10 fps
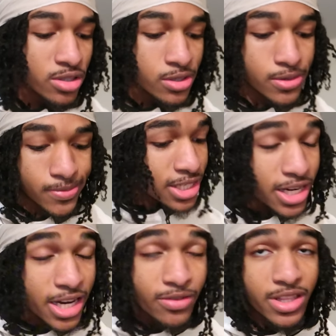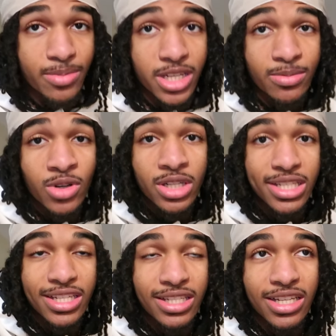So it ain't really much more to
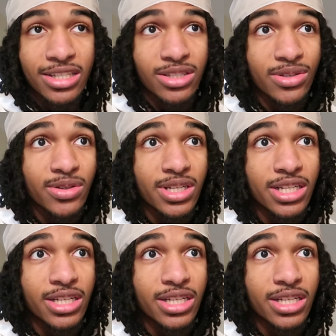this day, so